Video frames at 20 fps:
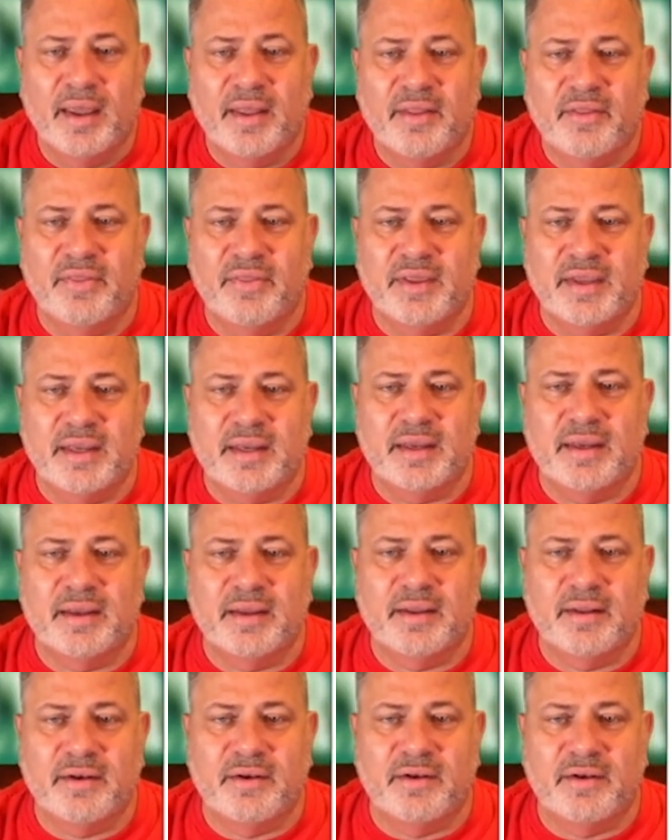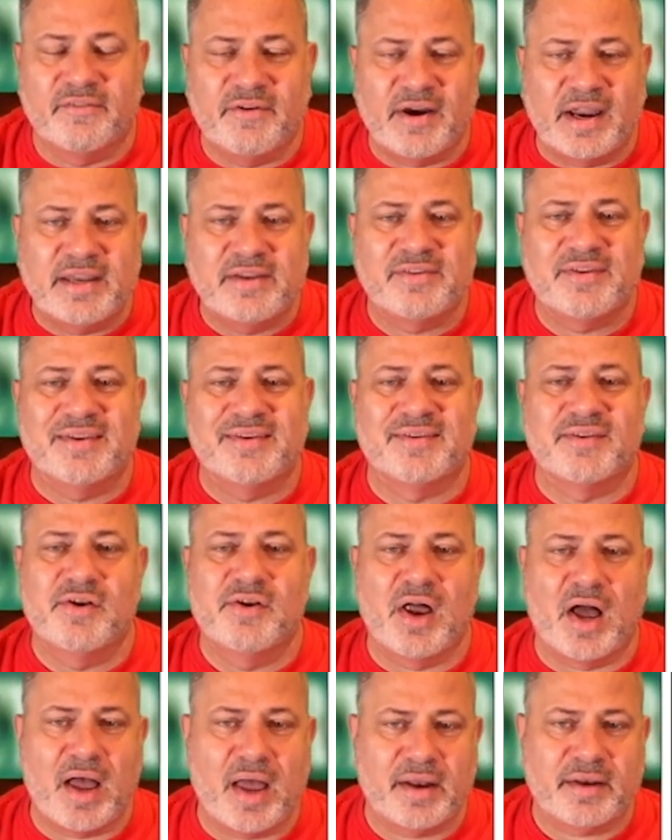the device is
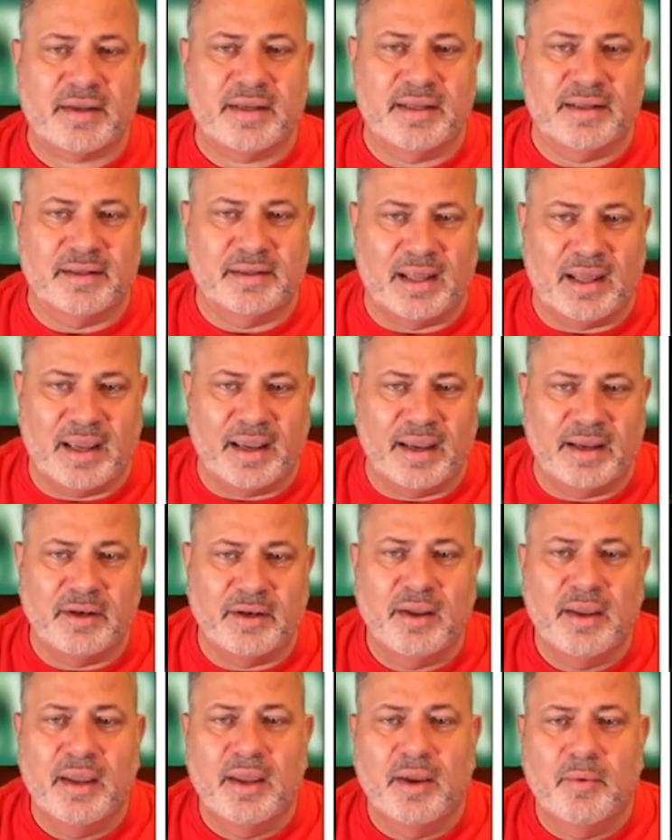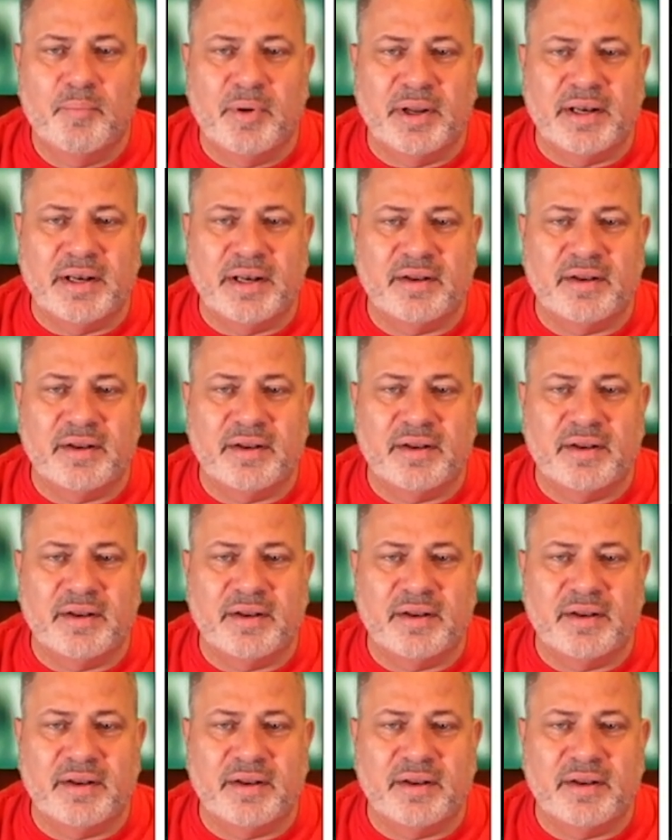not inline, but it's